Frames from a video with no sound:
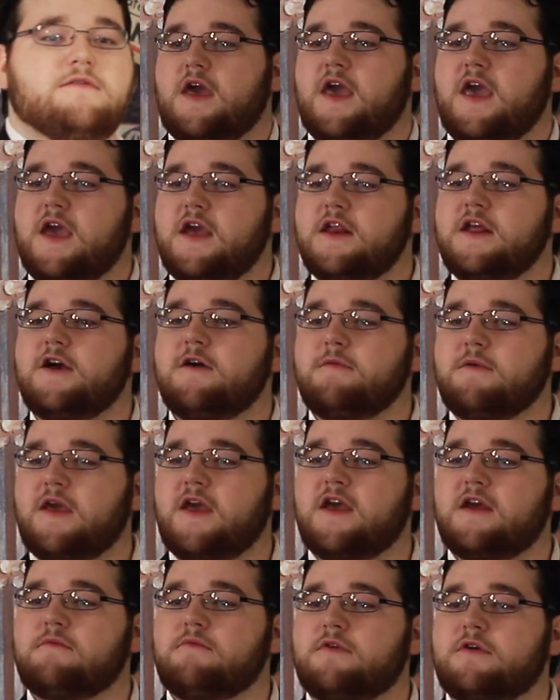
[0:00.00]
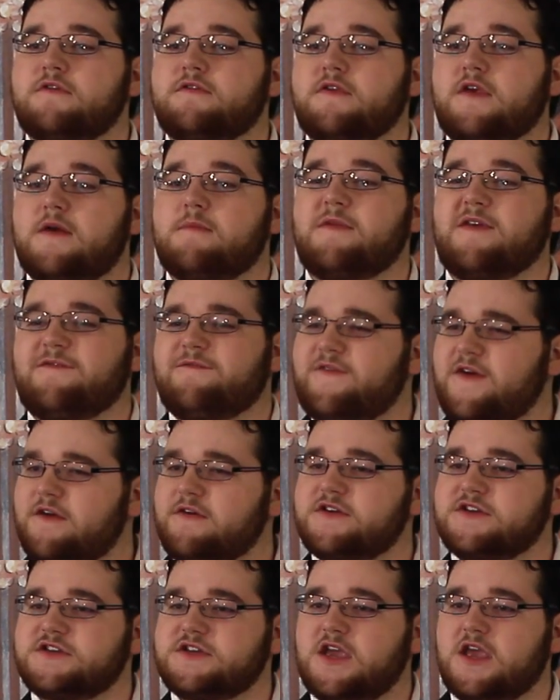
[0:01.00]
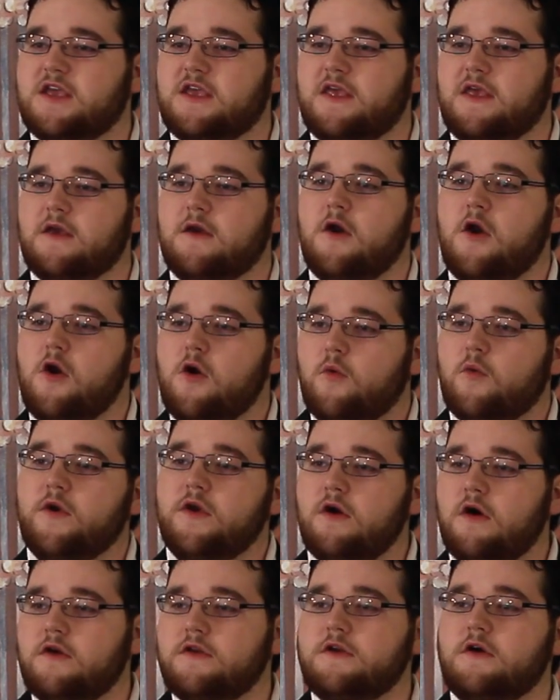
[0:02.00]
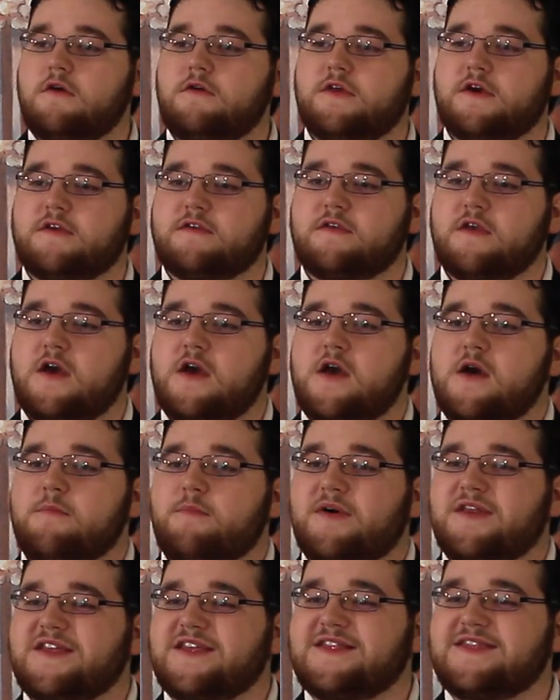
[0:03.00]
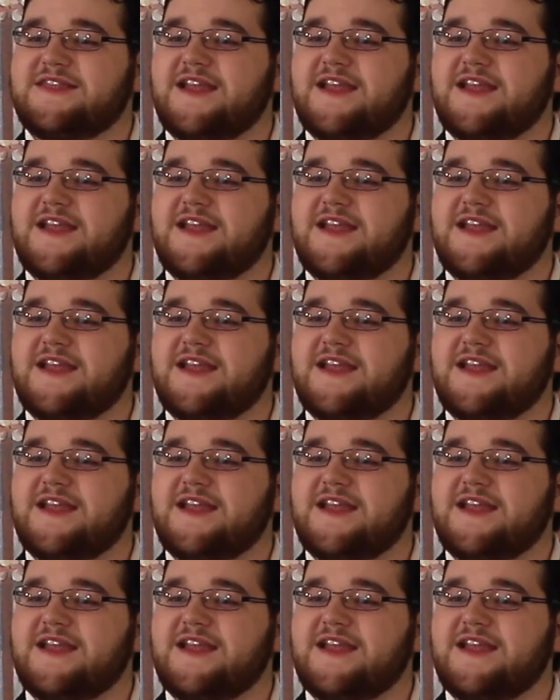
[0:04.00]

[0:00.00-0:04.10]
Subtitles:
Handheld cameras can be very shaky. We all know this. But in